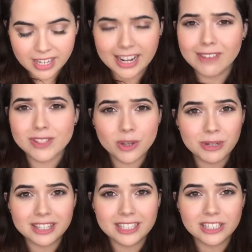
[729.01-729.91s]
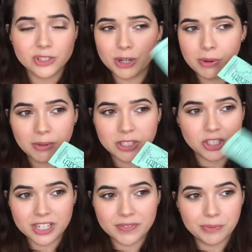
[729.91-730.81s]
And I have so many things to do. I probably
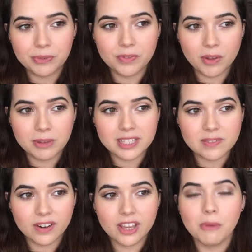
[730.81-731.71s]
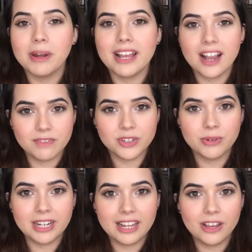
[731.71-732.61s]
shouldn't even be filming this video, but I have to
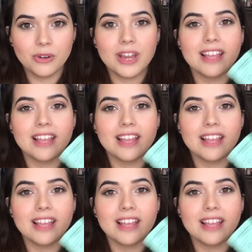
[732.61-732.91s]
right now,